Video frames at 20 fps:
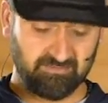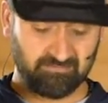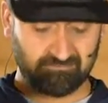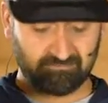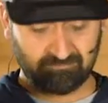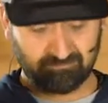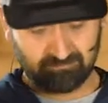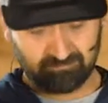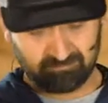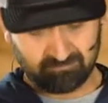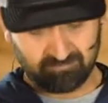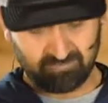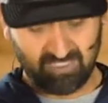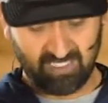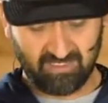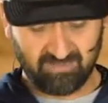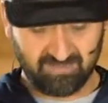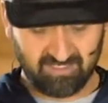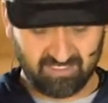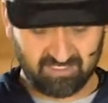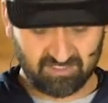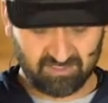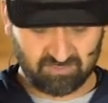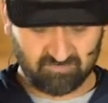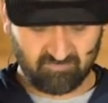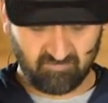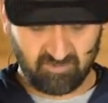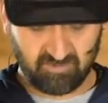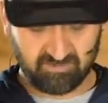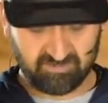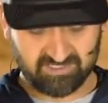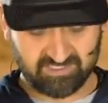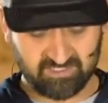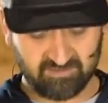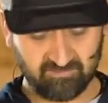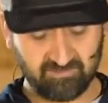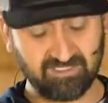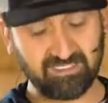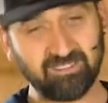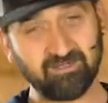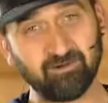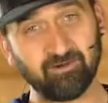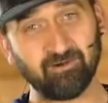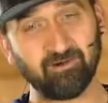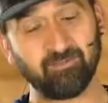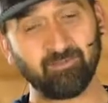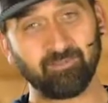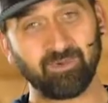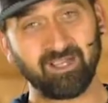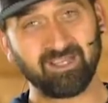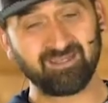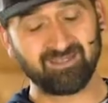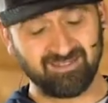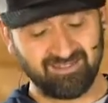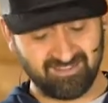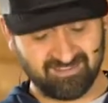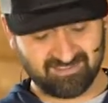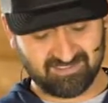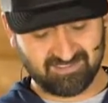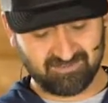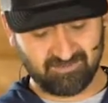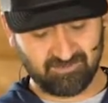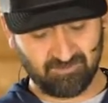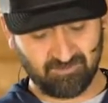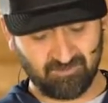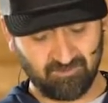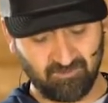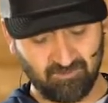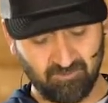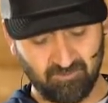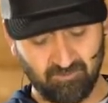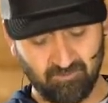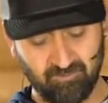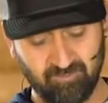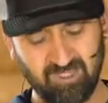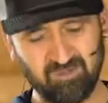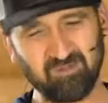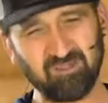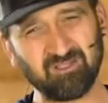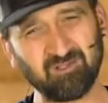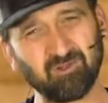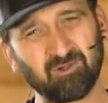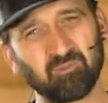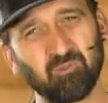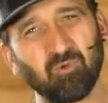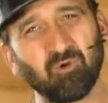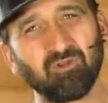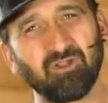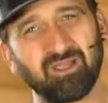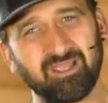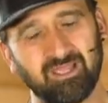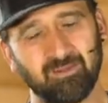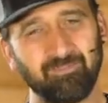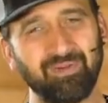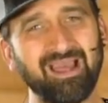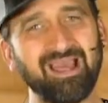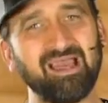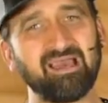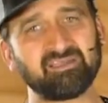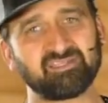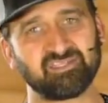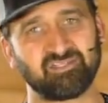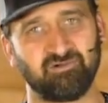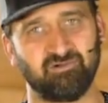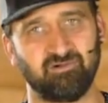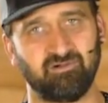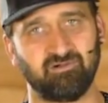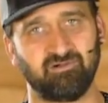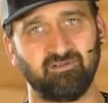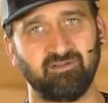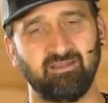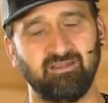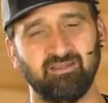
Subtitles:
now that volunteer leader might need to maybe look more like a pastor,